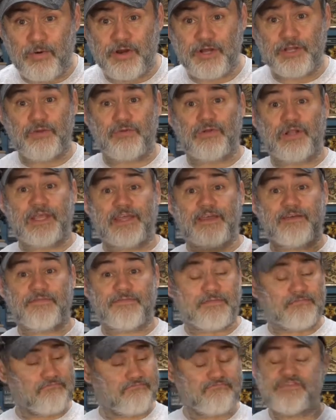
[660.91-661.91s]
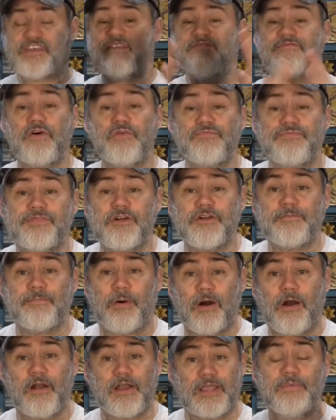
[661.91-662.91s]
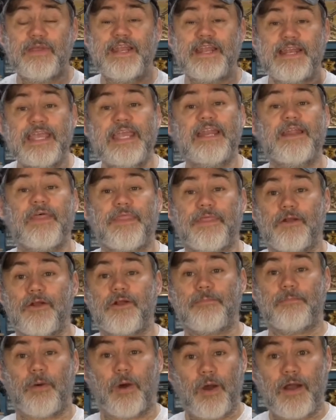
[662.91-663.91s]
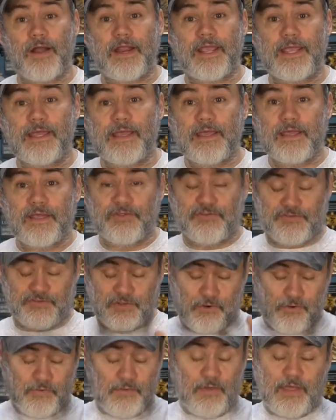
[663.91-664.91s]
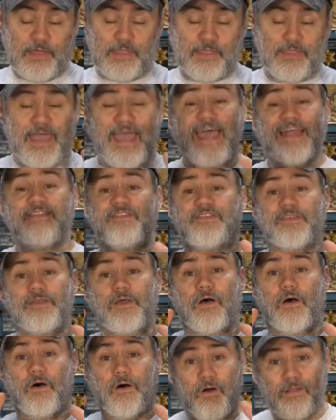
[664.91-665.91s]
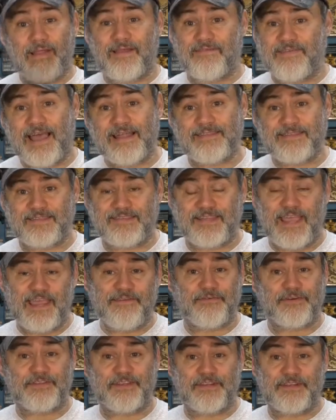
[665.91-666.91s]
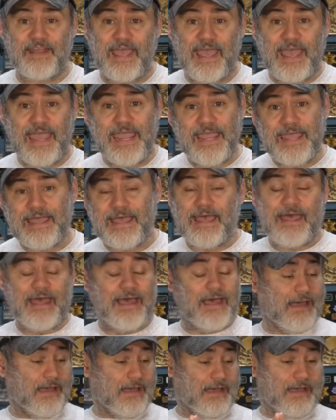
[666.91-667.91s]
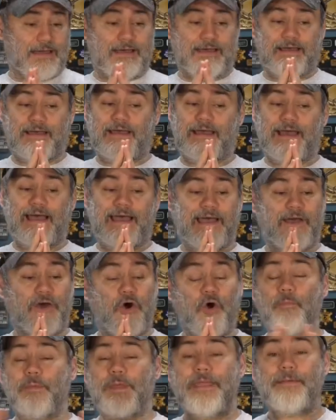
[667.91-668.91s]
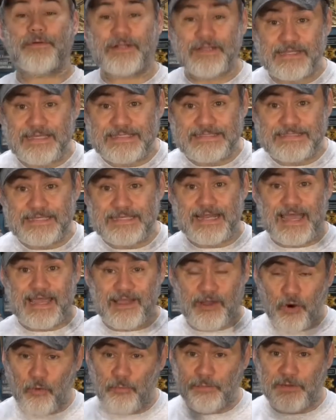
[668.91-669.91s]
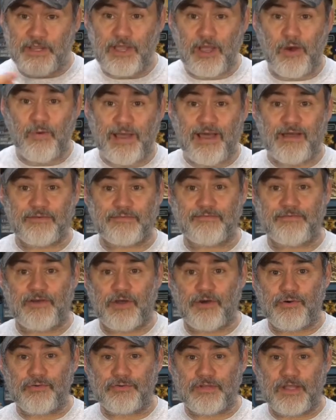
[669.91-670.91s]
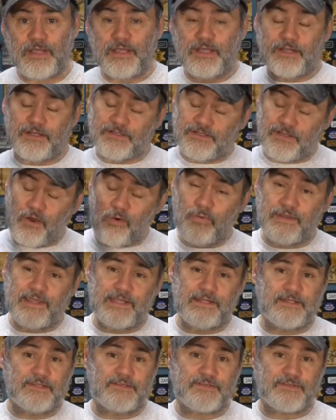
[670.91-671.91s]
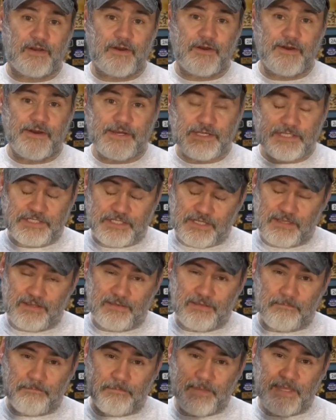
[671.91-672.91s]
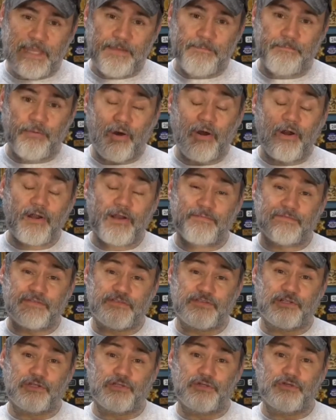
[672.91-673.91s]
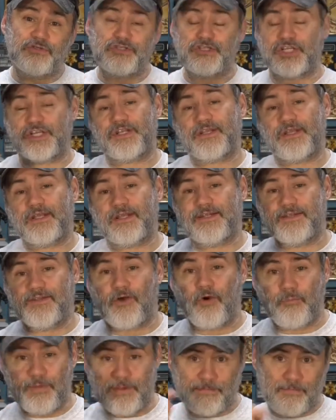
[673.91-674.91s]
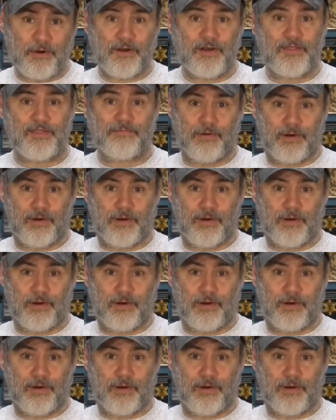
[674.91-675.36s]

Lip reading: where you live, then vote third party. We need a third party. So that's all I've got to say for today. I hope people listen. I hope you go out and vote. Don't get discouraged. Be part of the solution. Don't be part of the